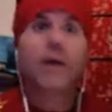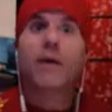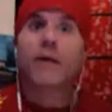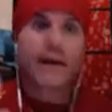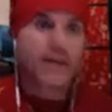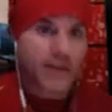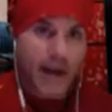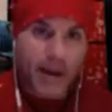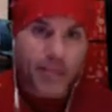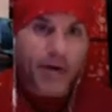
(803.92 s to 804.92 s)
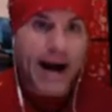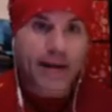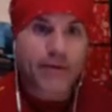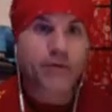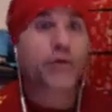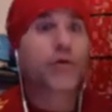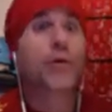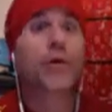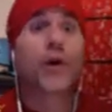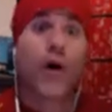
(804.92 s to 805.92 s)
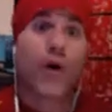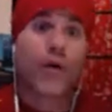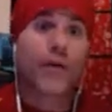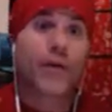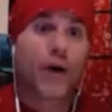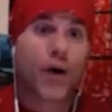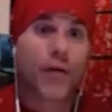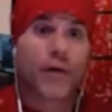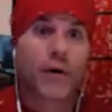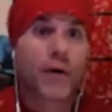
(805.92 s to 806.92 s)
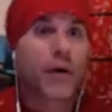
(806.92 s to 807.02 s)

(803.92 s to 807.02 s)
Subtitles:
that same practice you're doing over and over.